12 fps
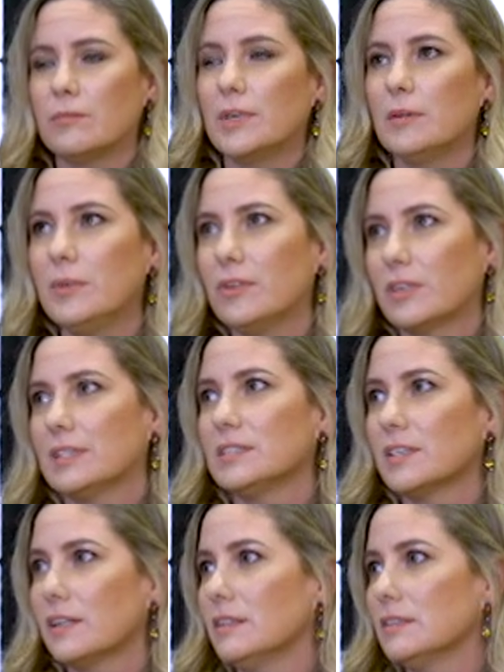Maybe you can
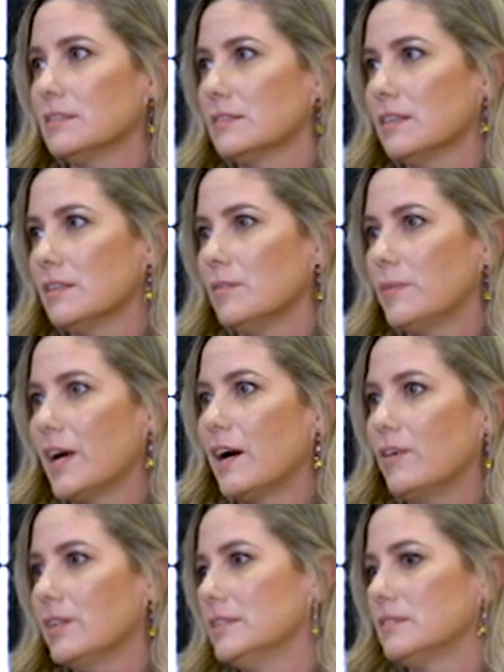tell us
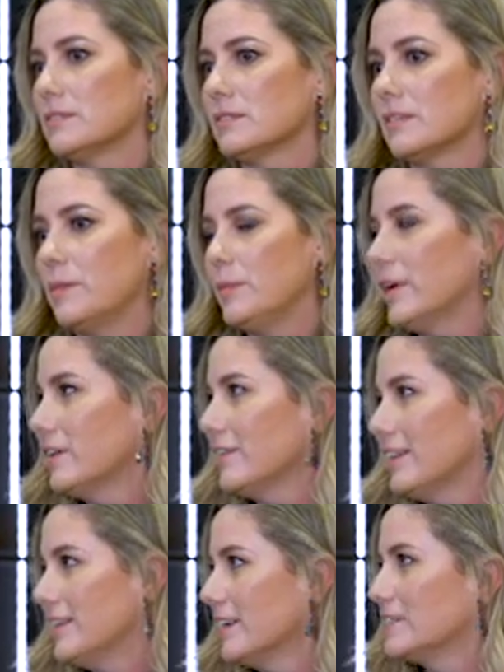how is a mayor
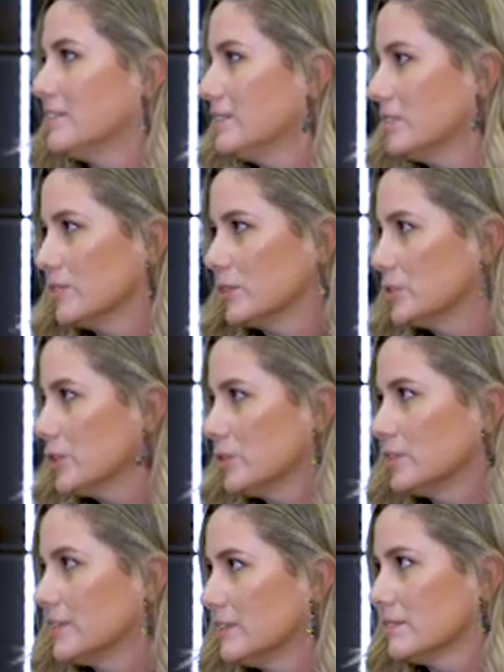elected or
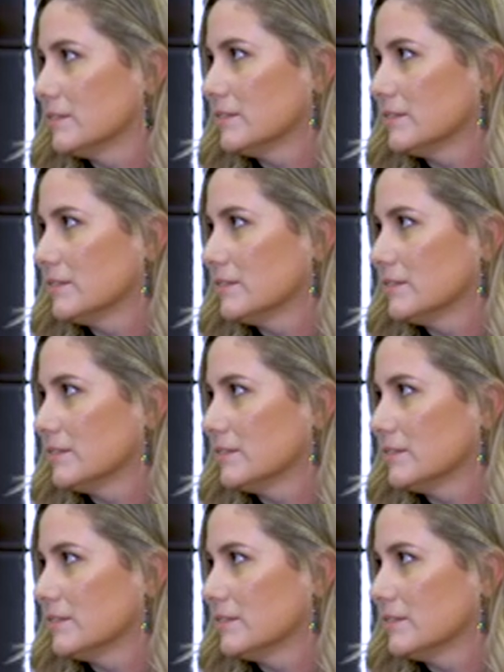chosen